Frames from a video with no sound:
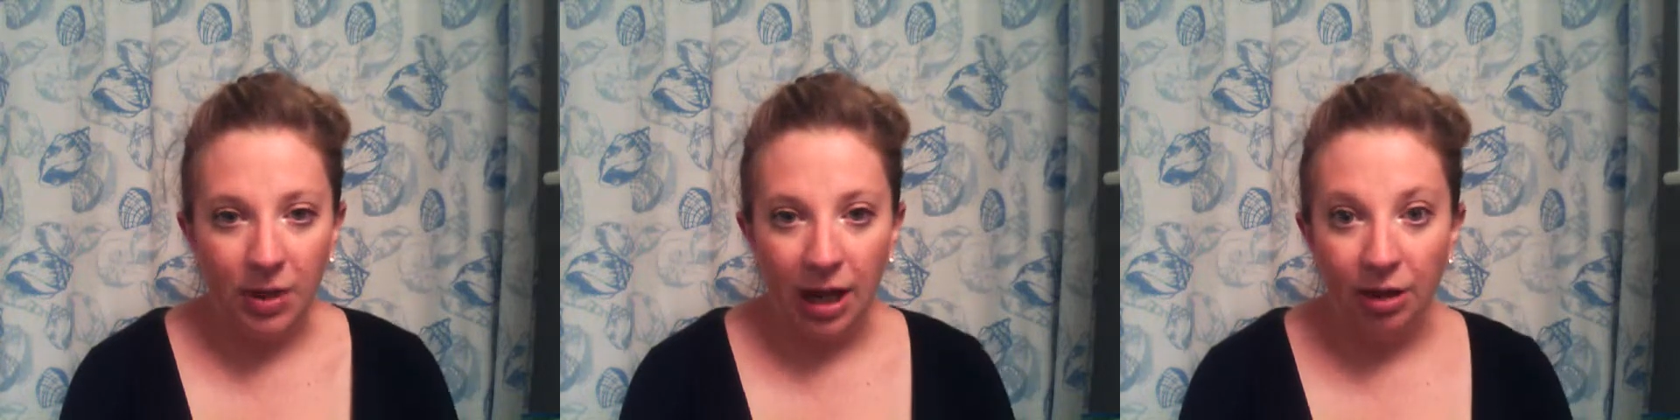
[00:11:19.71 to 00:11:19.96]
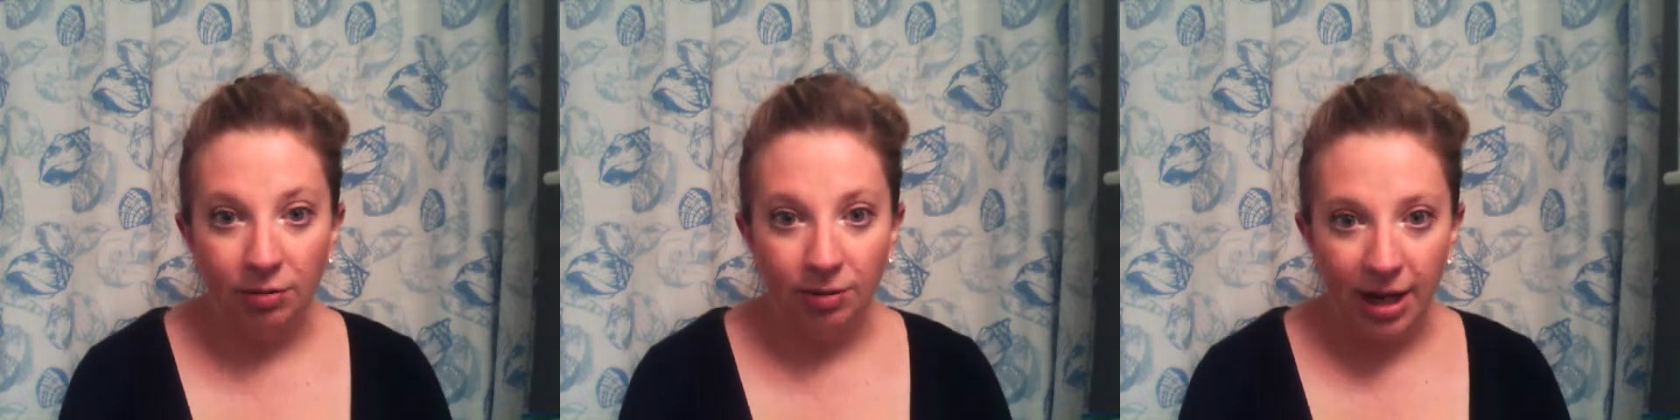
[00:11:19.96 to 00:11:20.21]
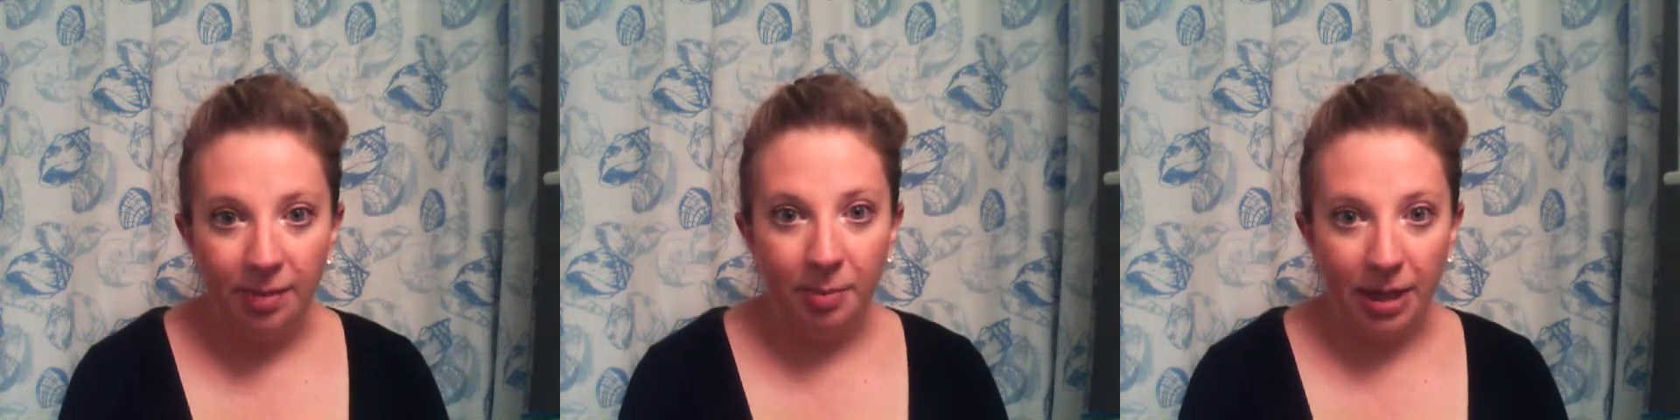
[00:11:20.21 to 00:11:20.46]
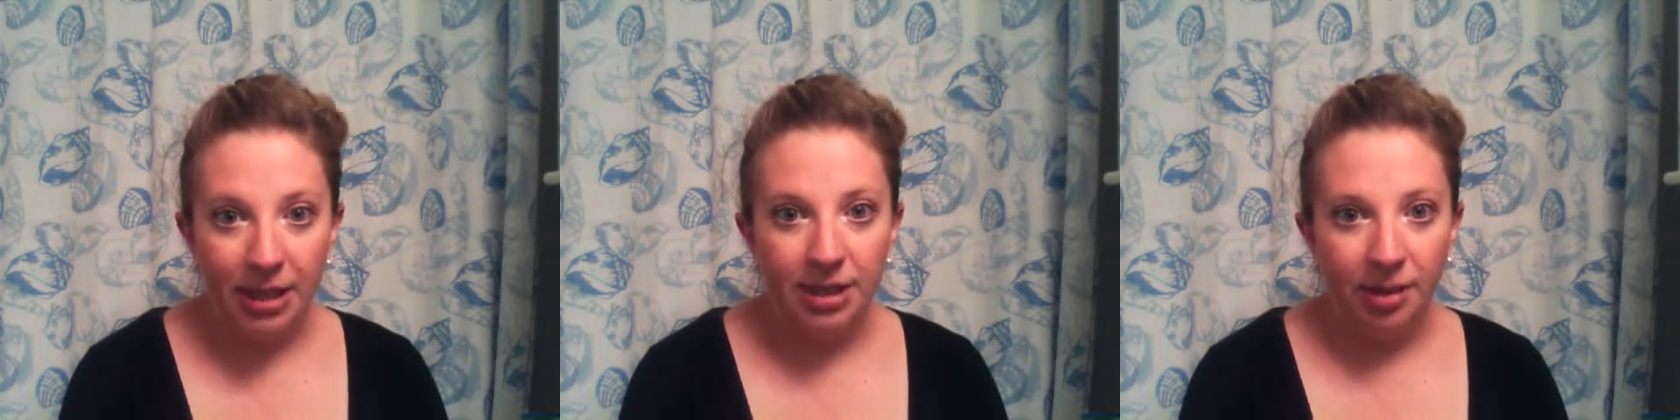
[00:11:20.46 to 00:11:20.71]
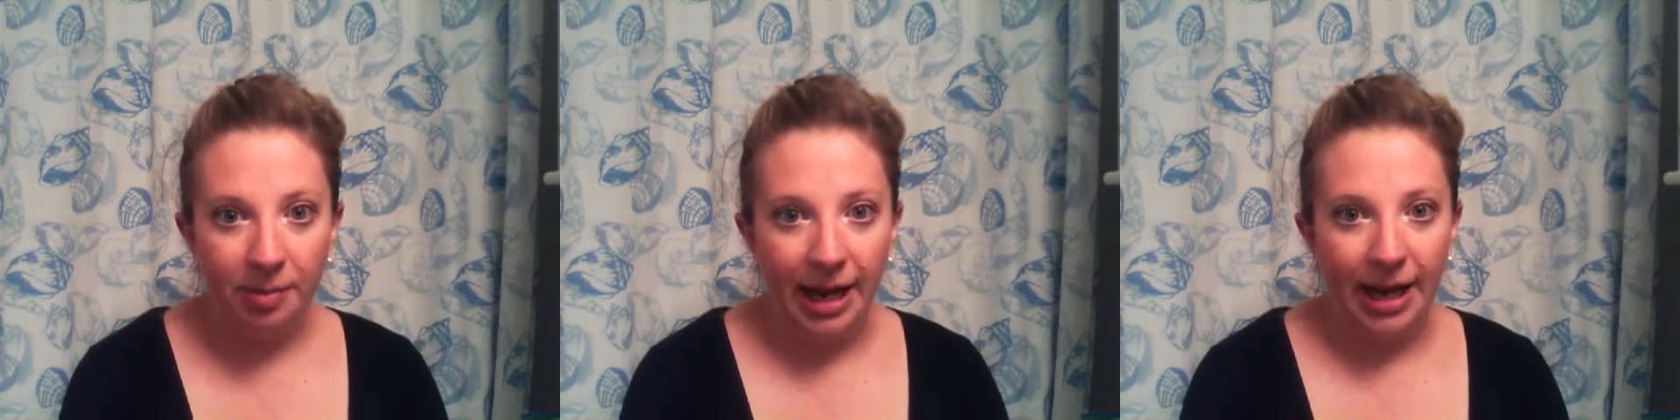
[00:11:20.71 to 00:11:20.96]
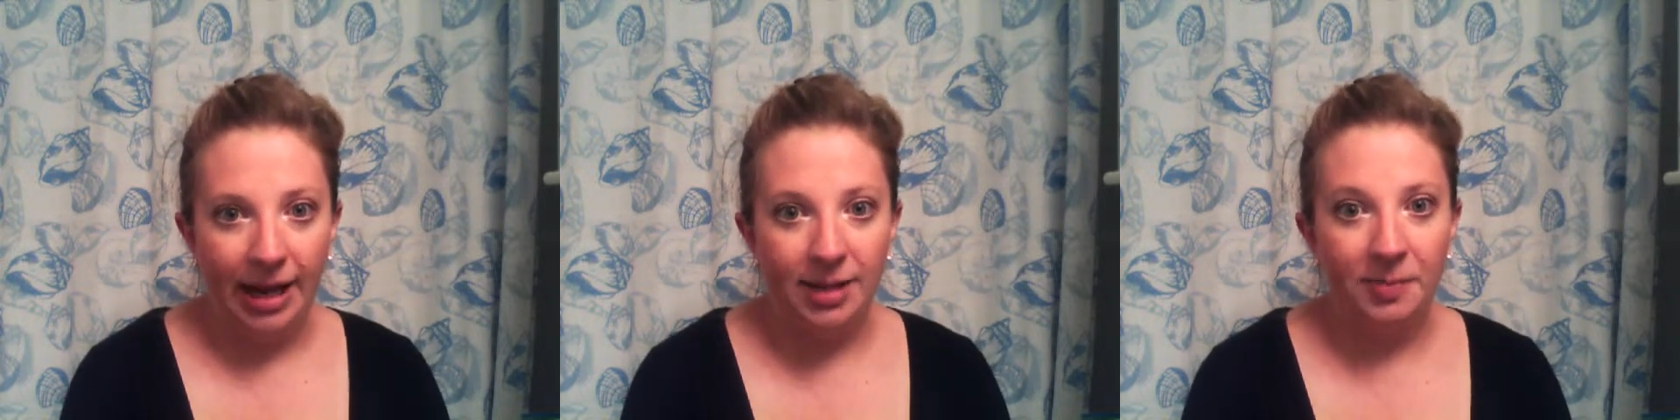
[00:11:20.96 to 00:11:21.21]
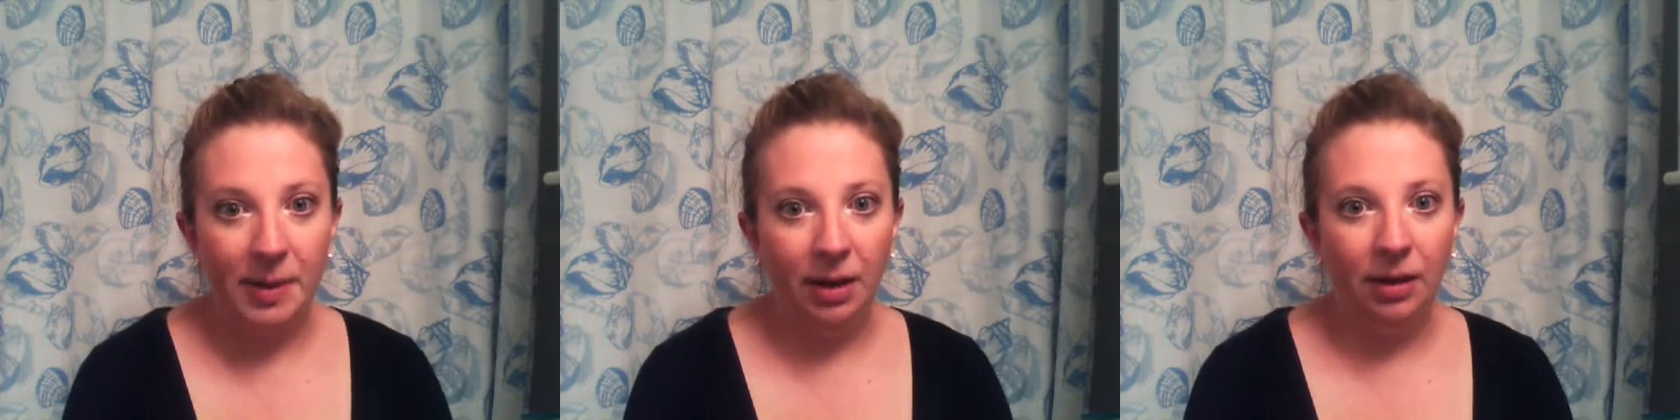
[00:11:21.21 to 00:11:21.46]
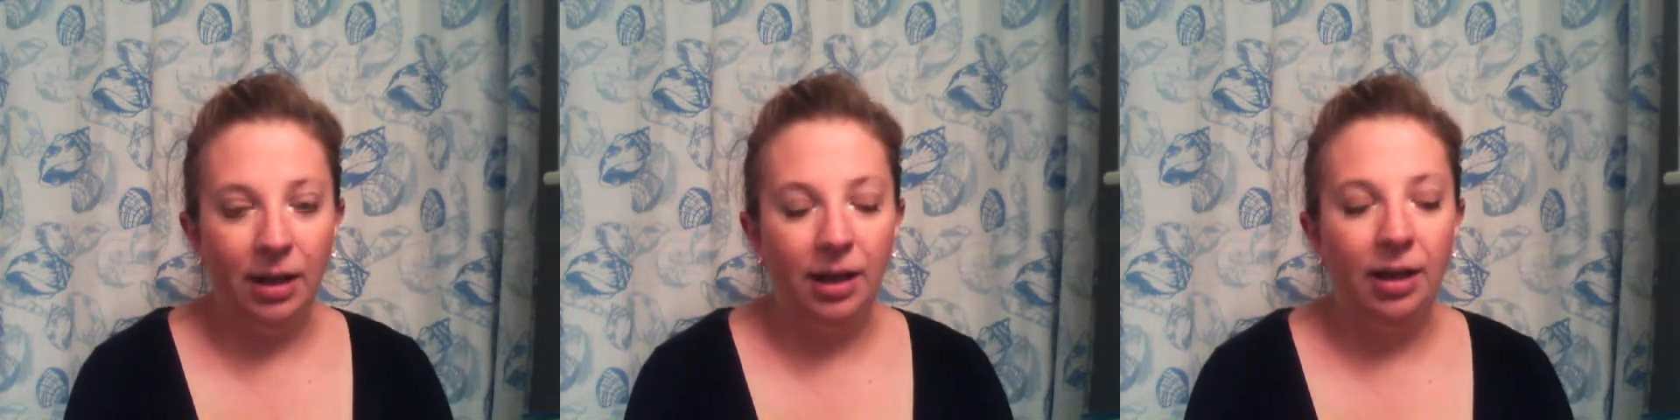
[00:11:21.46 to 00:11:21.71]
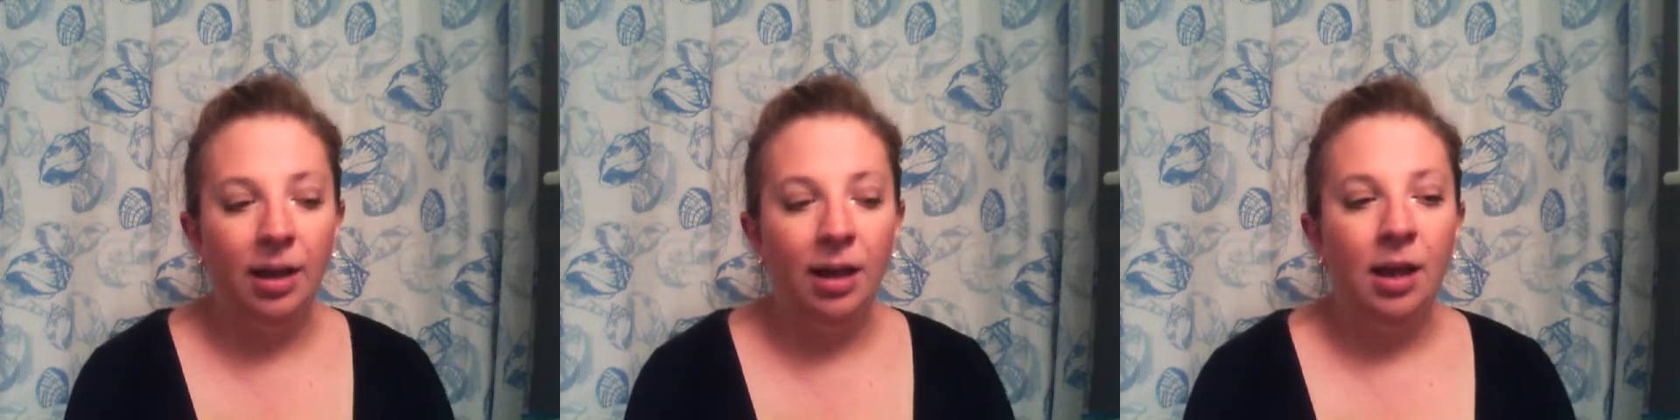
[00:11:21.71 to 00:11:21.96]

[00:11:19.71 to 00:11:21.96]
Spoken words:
were not great, but I still passed, barely.